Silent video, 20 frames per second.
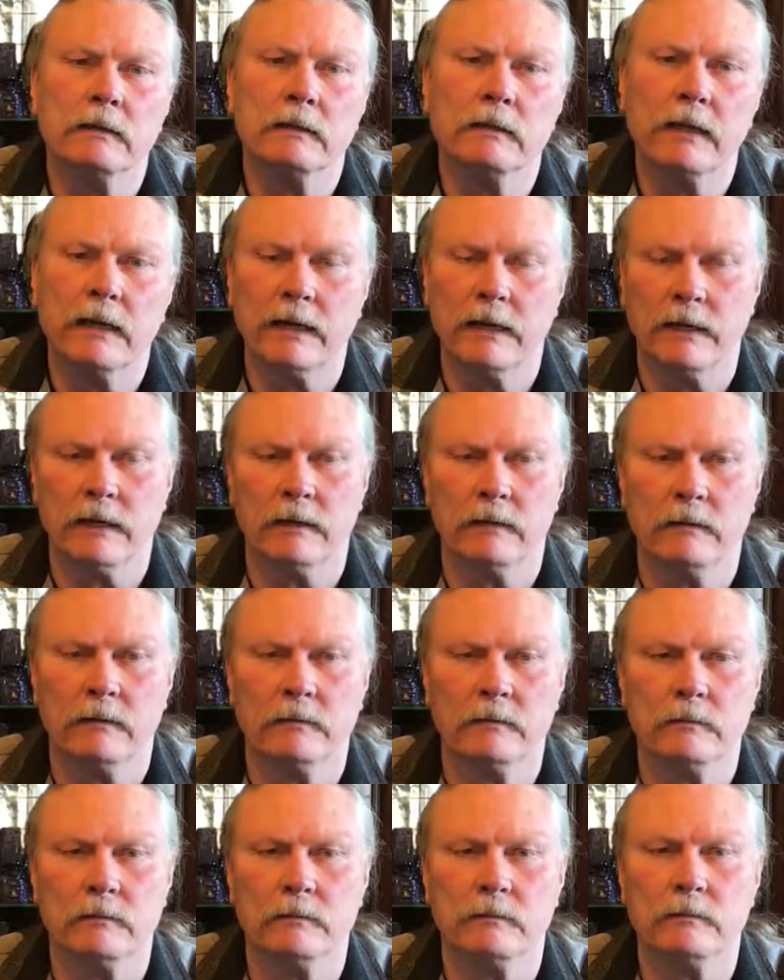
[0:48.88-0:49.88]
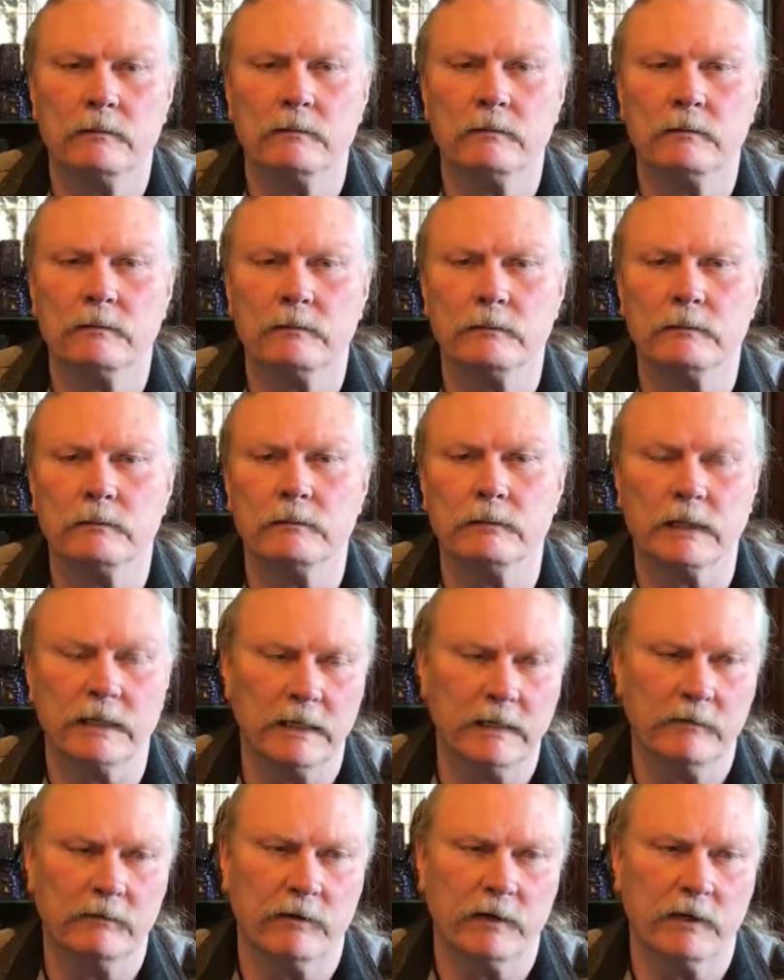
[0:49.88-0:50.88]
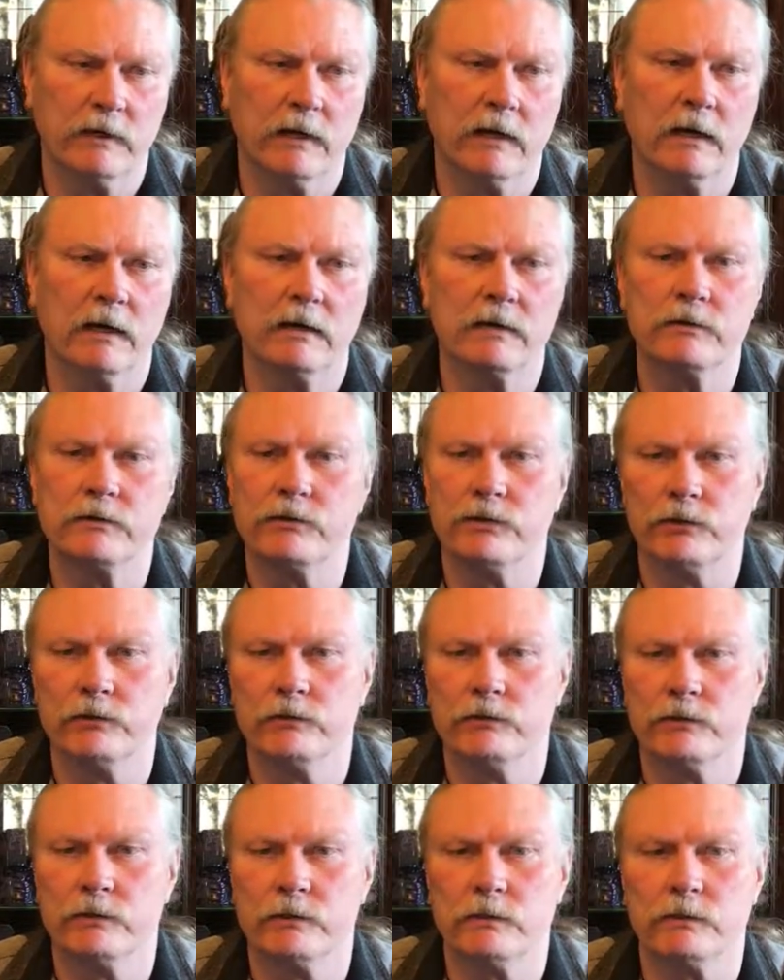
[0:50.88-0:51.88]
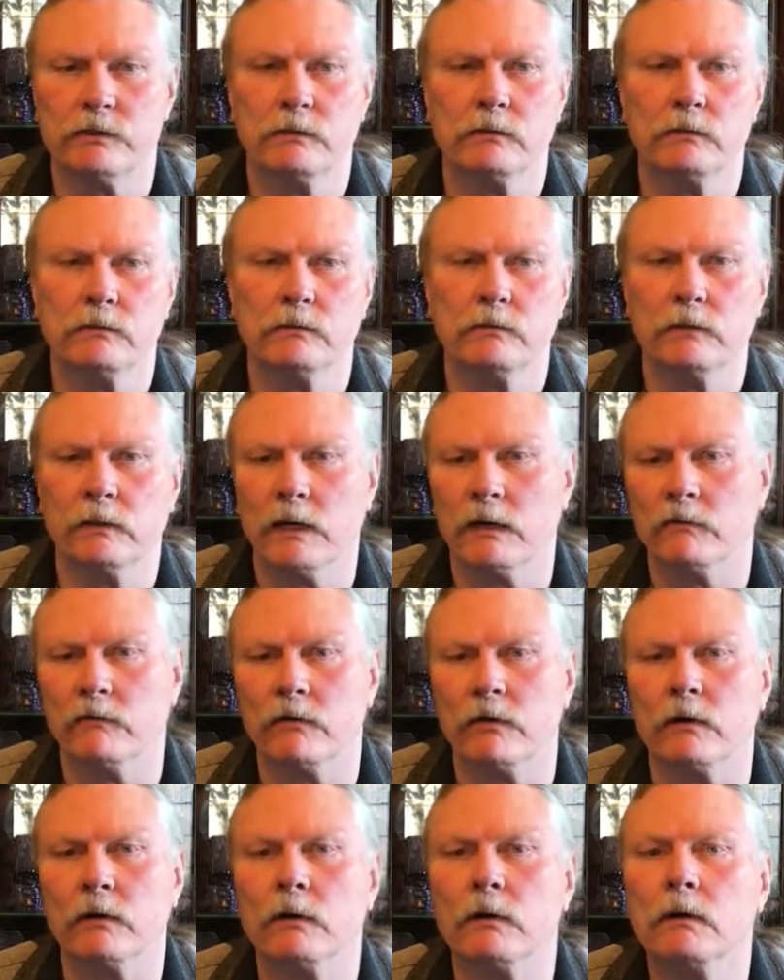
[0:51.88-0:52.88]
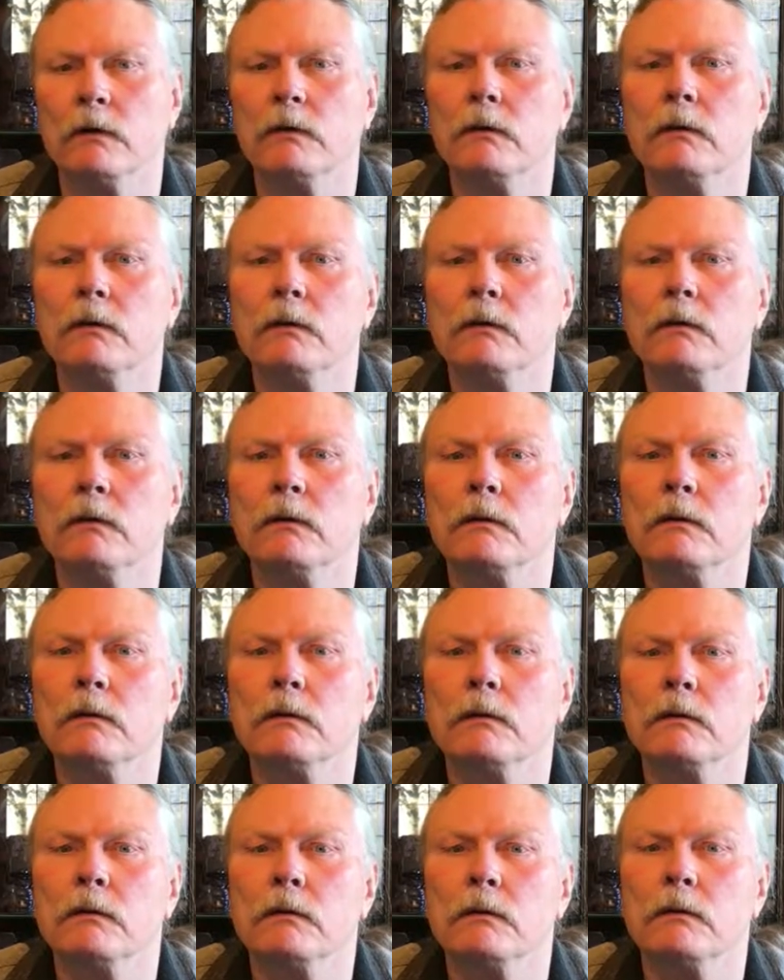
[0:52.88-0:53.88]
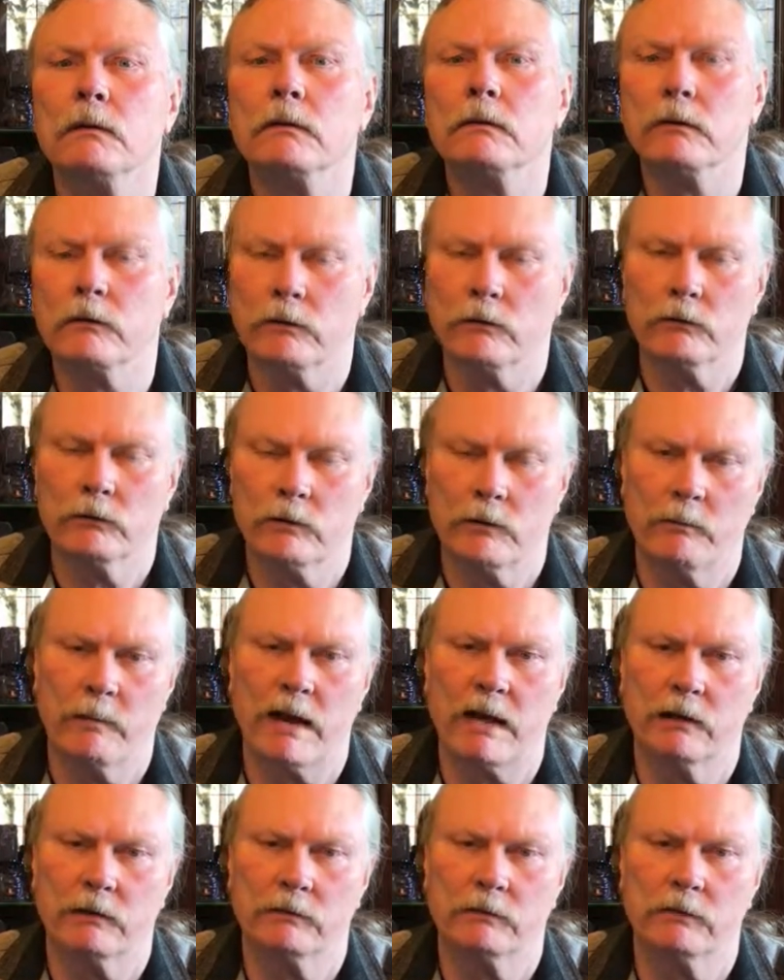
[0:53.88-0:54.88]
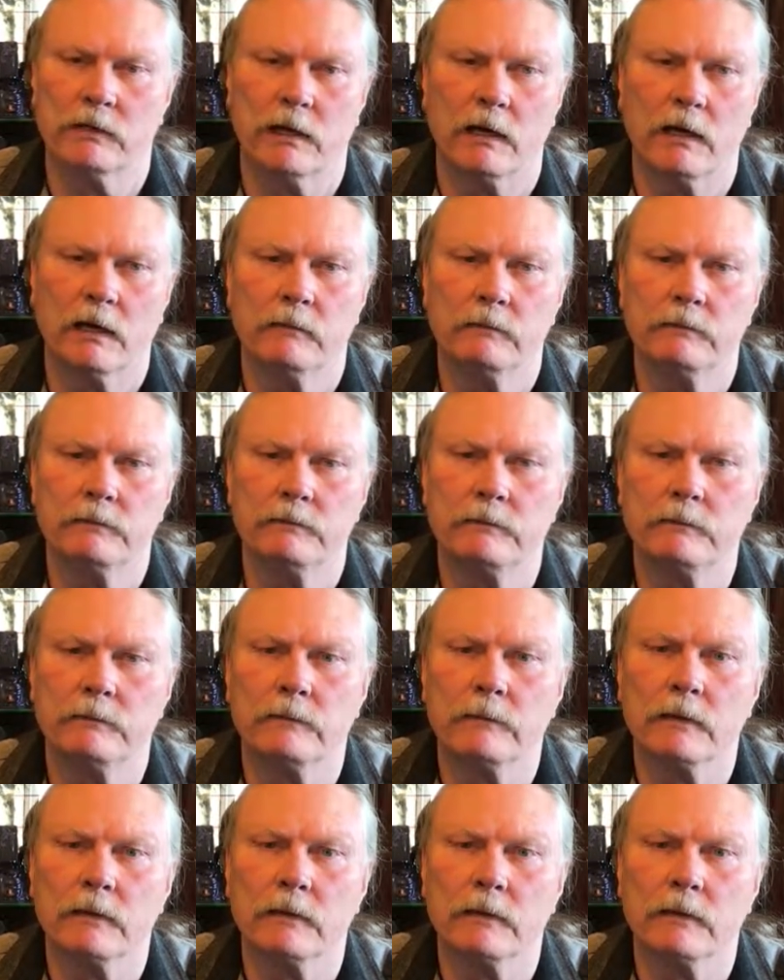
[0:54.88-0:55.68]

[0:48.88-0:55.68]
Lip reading: they believe that God chooses whenever they're on the mountaintop,